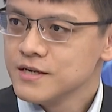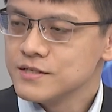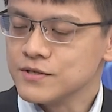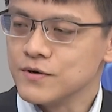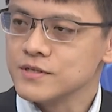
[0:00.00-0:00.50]

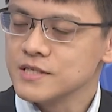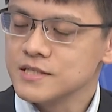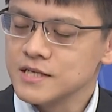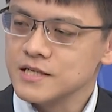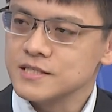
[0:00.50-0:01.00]
So
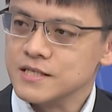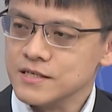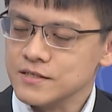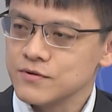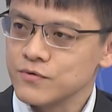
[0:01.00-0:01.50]
this is
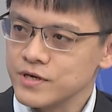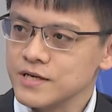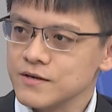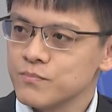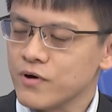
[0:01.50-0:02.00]
the
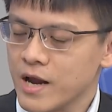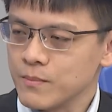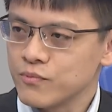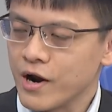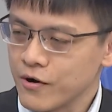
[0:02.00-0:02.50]
3
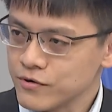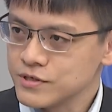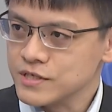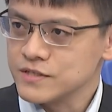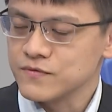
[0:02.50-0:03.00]

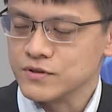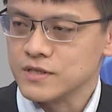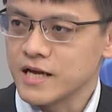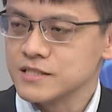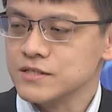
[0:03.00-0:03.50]
priorities for the
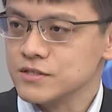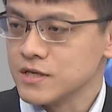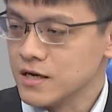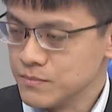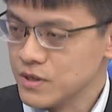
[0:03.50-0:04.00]
Lais
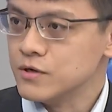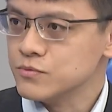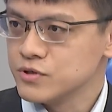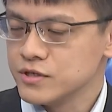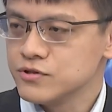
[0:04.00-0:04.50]

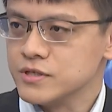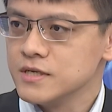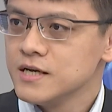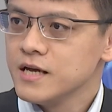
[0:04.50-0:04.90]
administration.